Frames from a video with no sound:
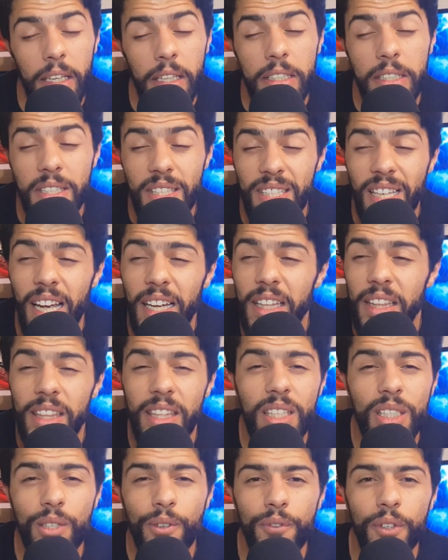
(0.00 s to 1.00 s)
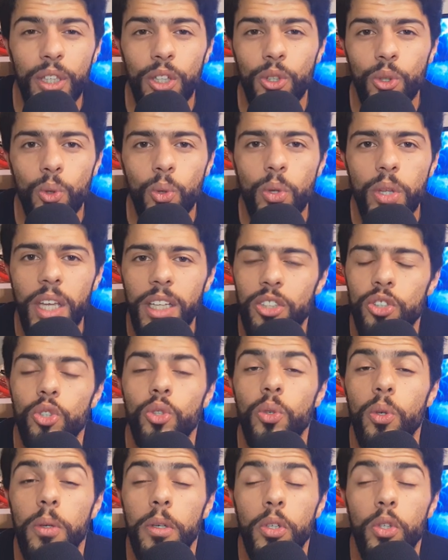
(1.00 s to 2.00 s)
inside this video that
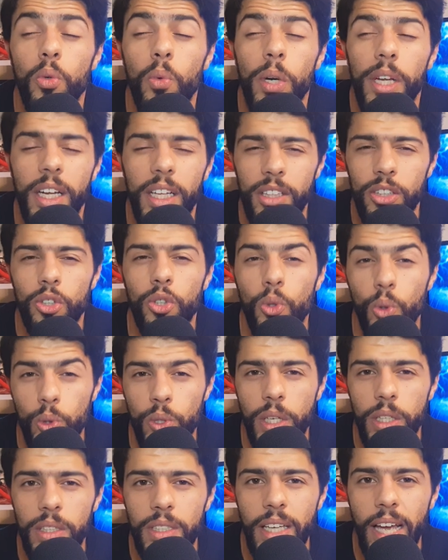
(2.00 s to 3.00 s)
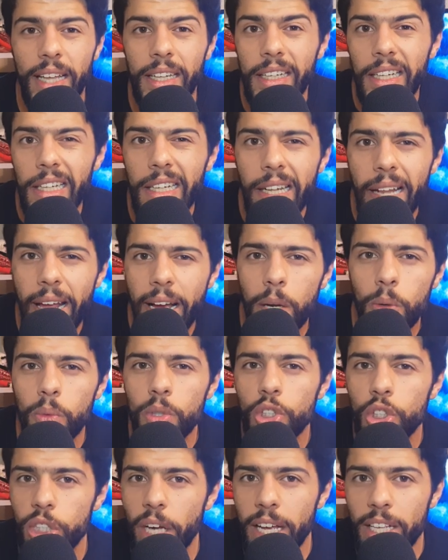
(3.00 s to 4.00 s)
you, you will not use it. And in
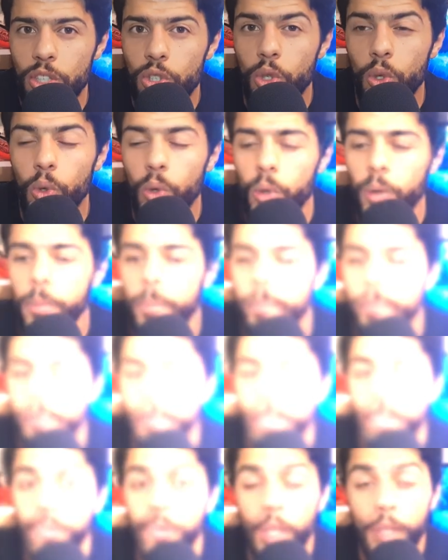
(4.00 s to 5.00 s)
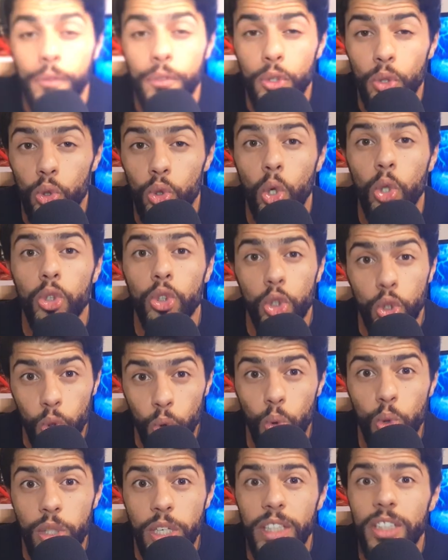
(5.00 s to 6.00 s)
language, as you know, if you don't
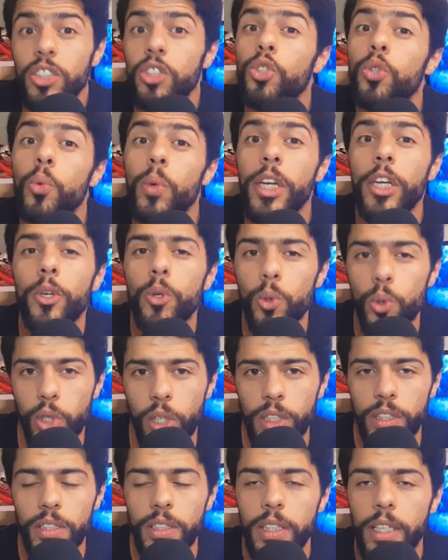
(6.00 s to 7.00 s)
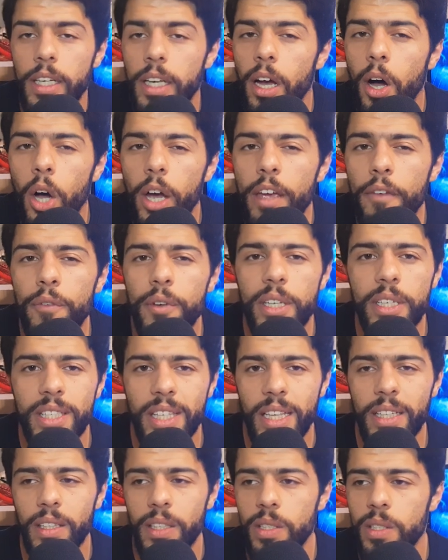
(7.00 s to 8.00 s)
use it, you will lose it every
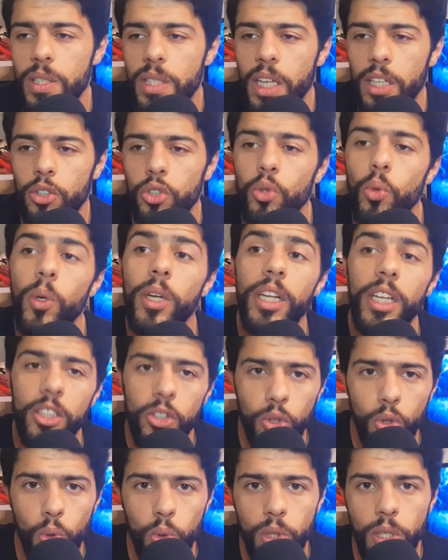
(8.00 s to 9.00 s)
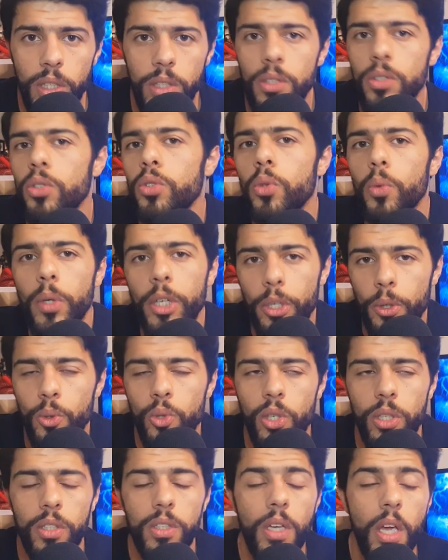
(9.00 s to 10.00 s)
sentence that you will not use it, you will
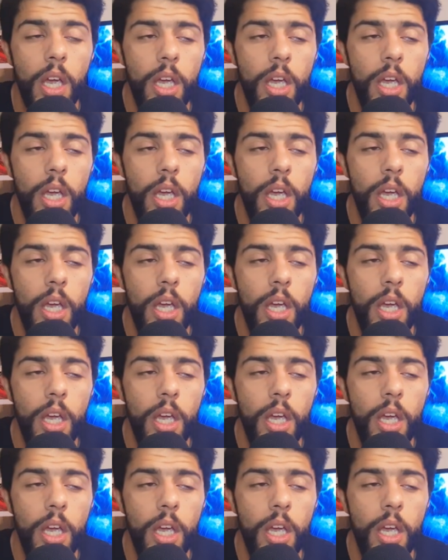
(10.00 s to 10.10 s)
lose it.